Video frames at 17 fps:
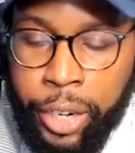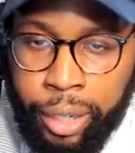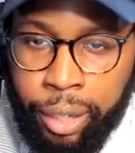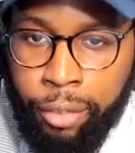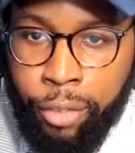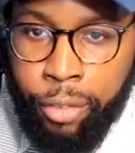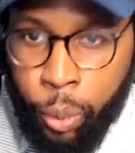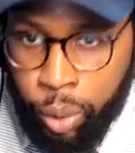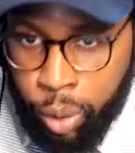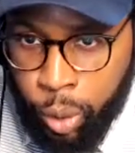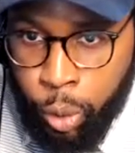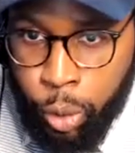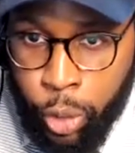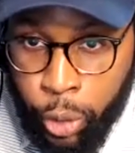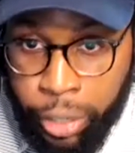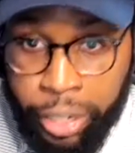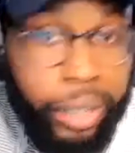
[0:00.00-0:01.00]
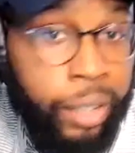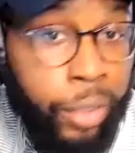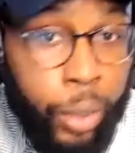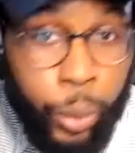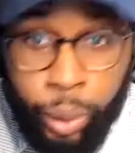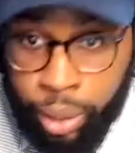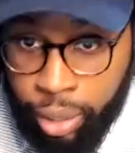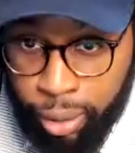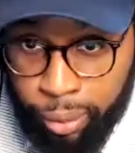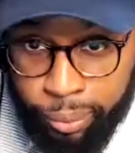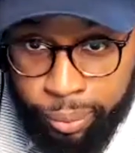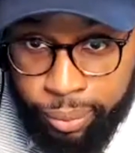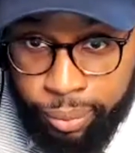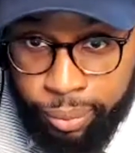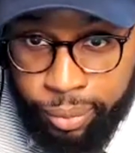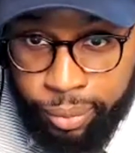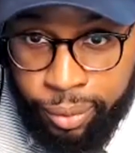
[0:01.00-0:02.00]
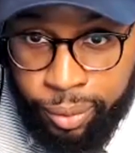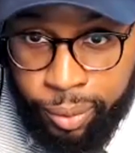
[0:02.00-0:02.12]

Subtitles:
they're interviewing you, you're interviewing them,